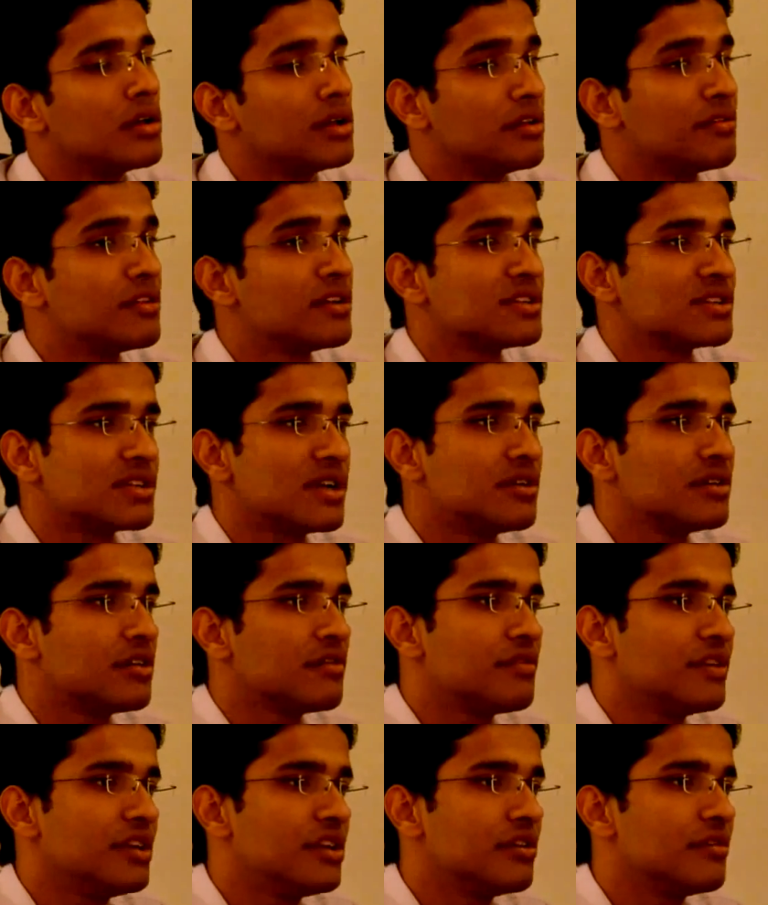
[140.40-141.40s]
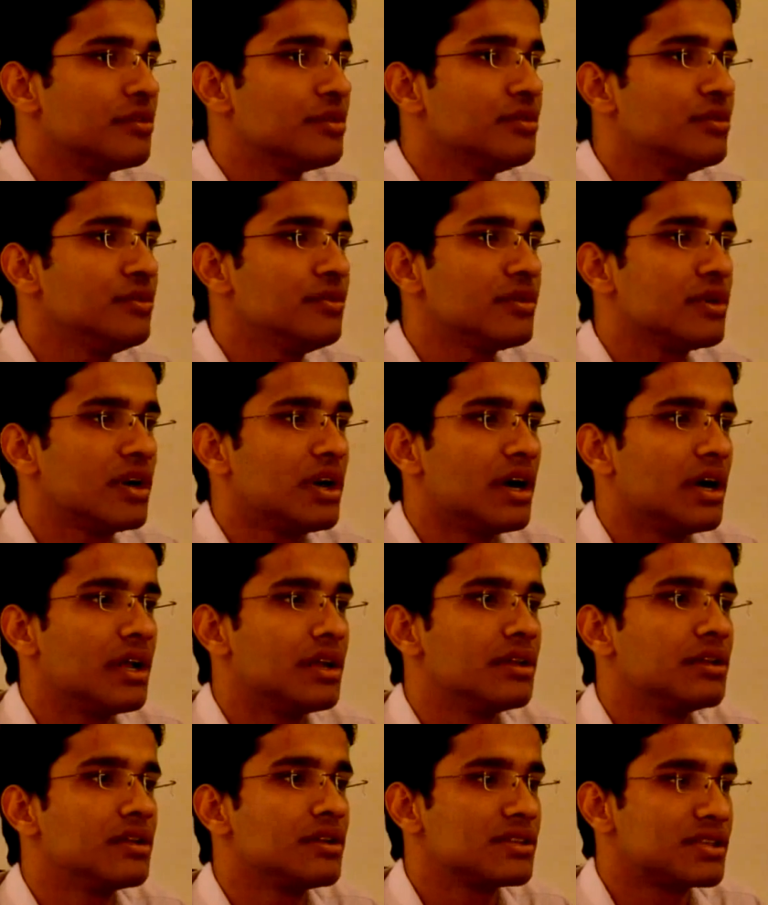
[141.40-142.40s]
The first round of interview
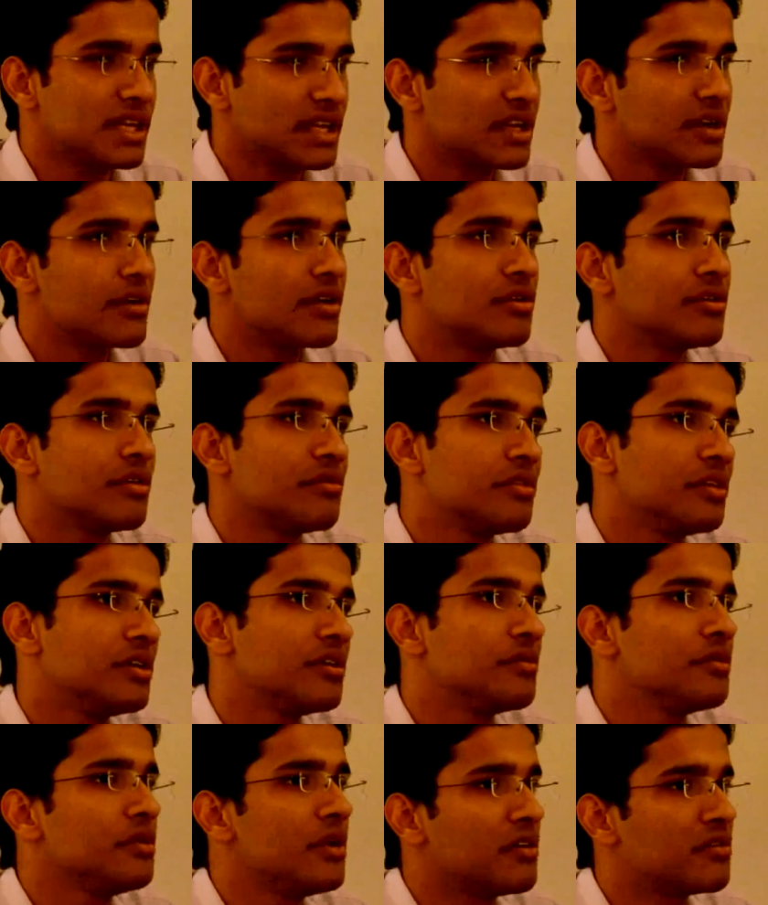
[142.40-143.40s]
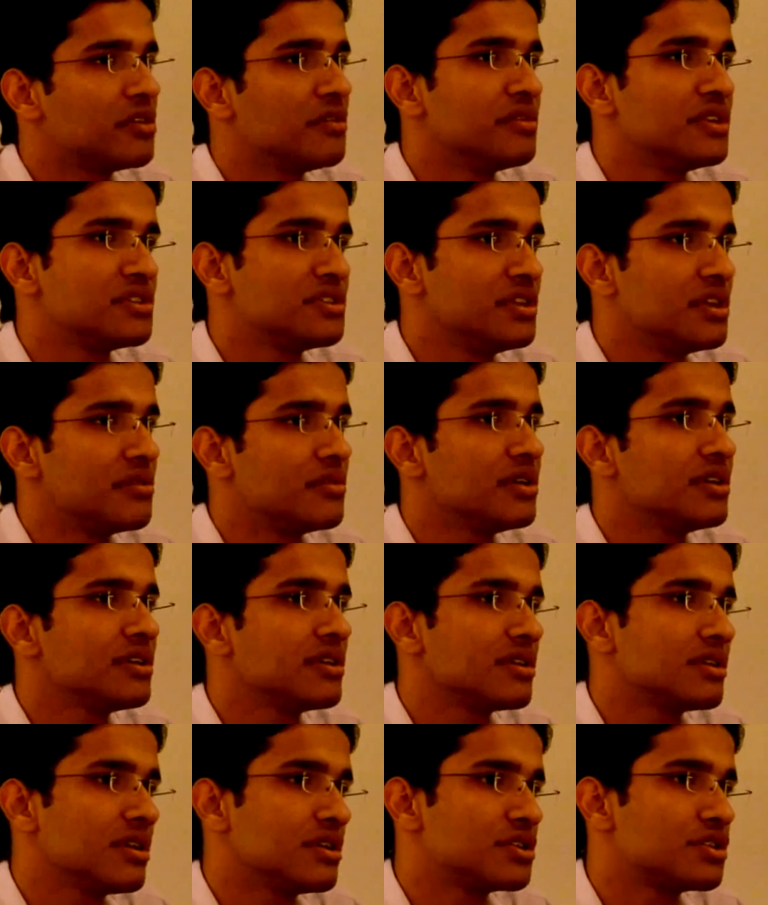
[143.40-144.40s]
and the second round of interview, after which there were
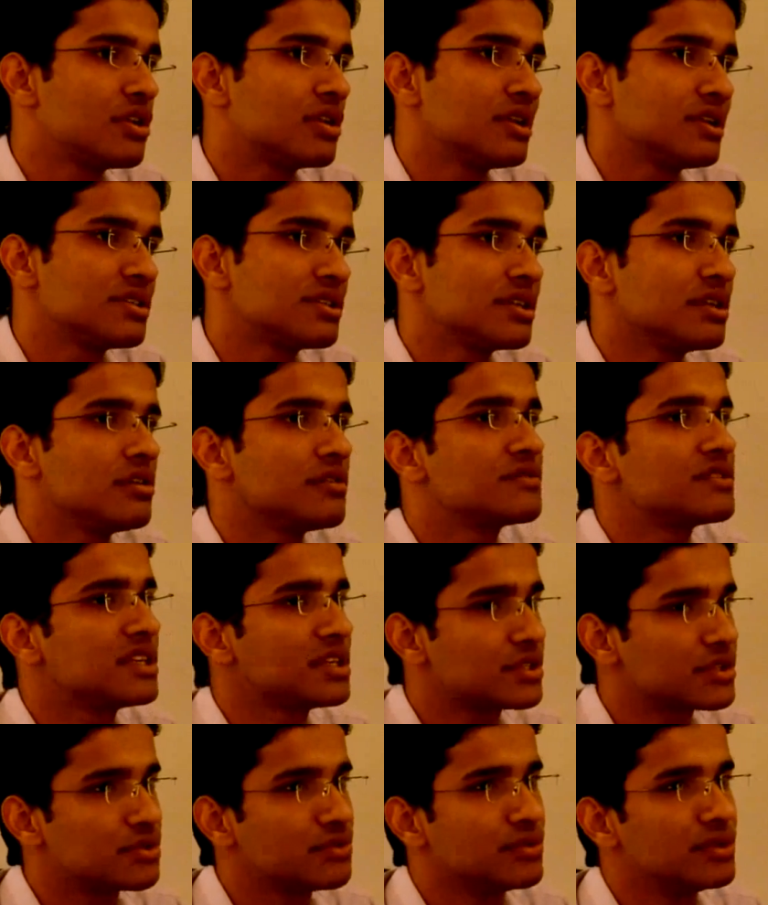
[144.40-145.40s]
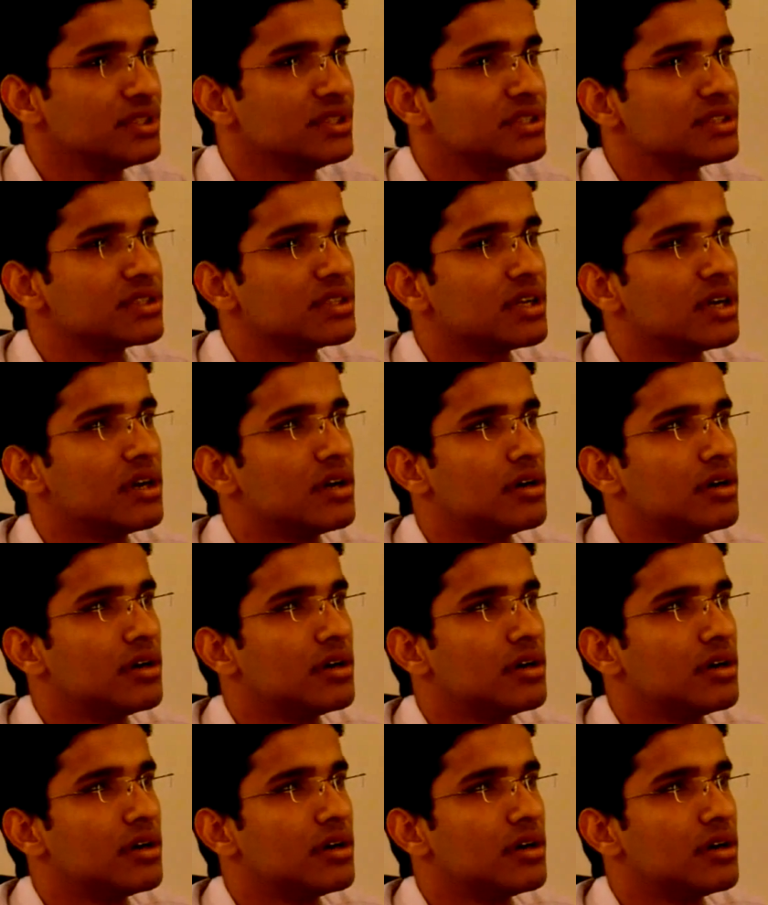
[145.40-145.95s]
a shortlisting of 6 students,